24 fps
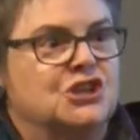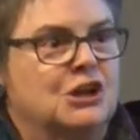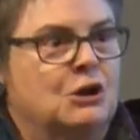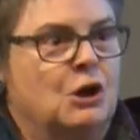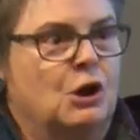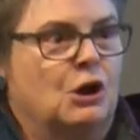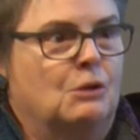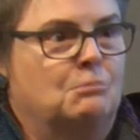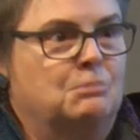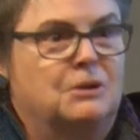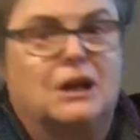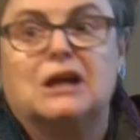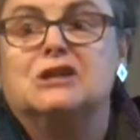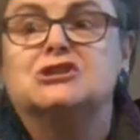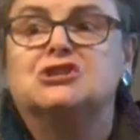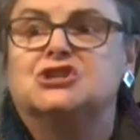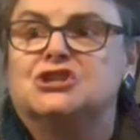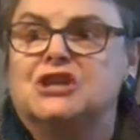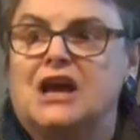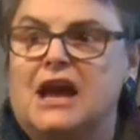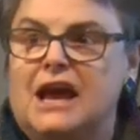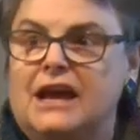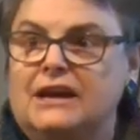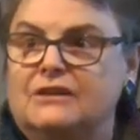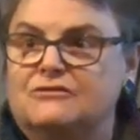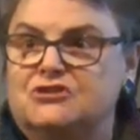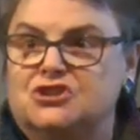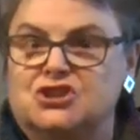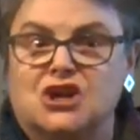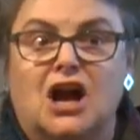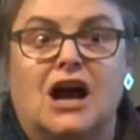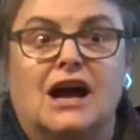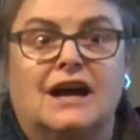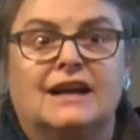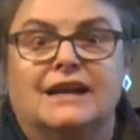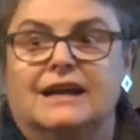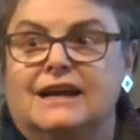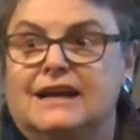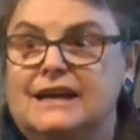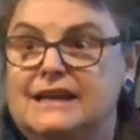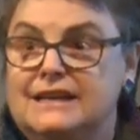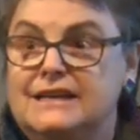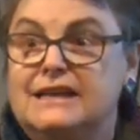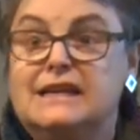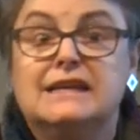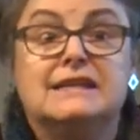uh, plunged ahead of China and